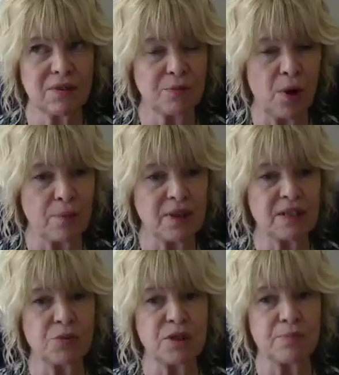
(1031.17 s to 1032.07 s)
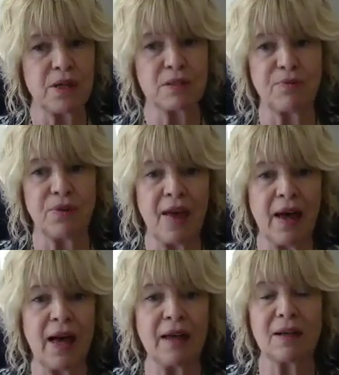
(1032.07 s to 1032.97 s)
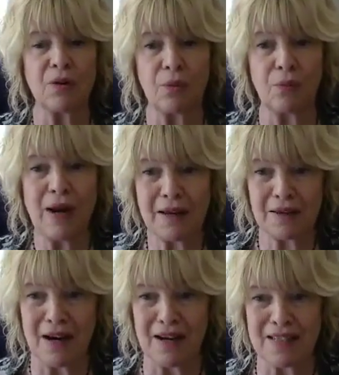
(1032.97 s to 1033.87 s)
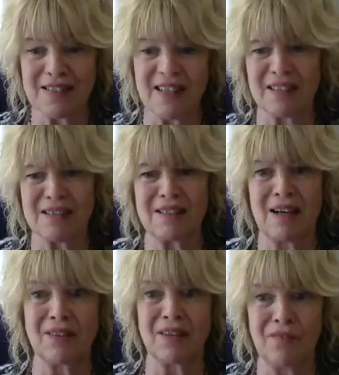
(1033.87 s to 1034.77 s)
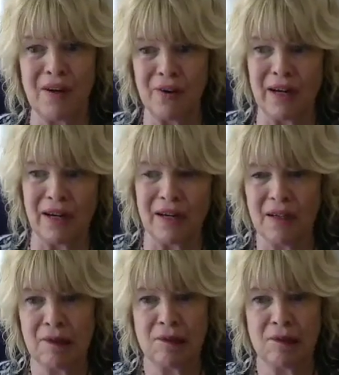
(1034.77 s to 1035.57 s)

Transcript: department that's responsible for that recognized that it sounded very